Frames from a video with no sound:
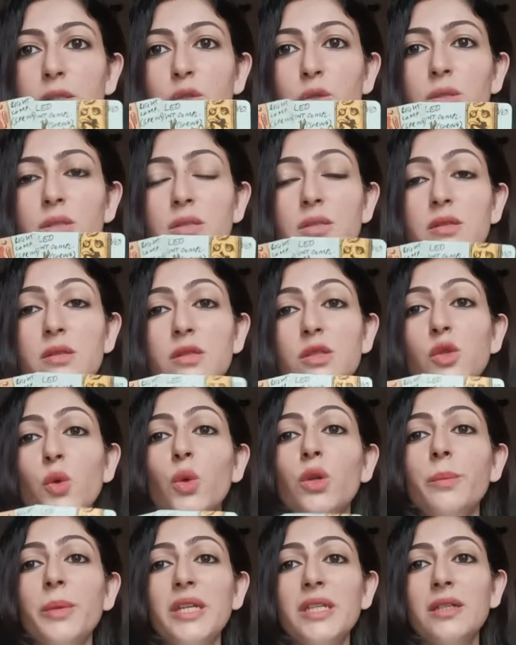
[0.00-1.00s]
So this is a
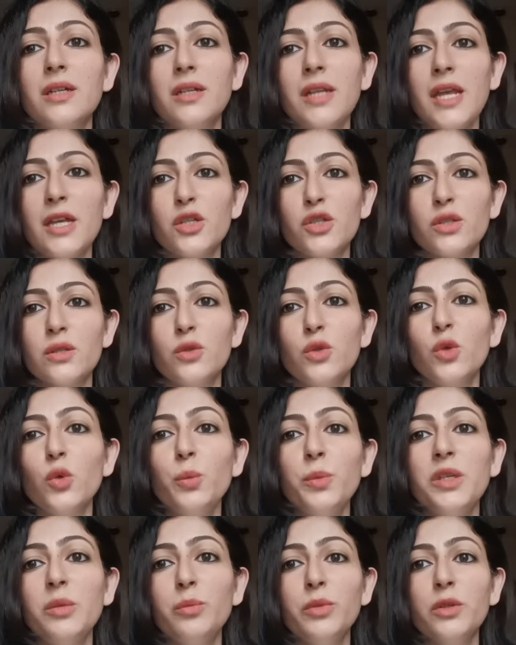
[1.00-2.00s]
soulmate connection, two
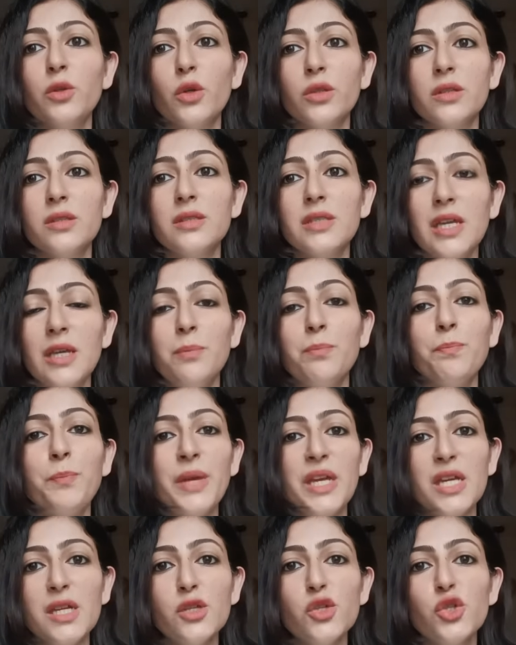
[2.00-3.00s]
people on the same
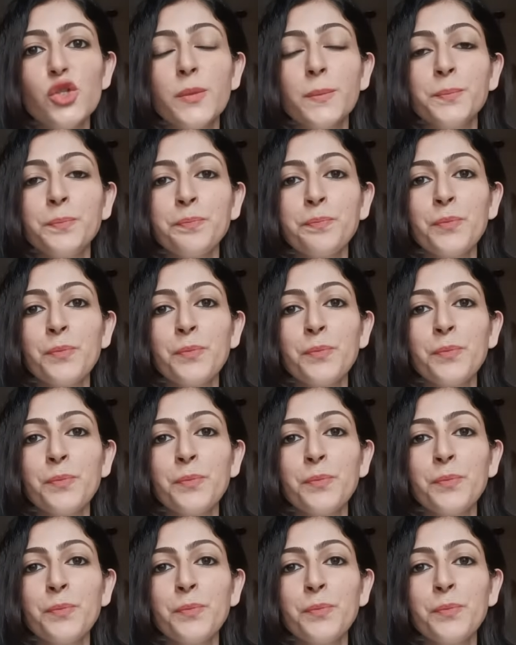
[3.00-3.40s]
page,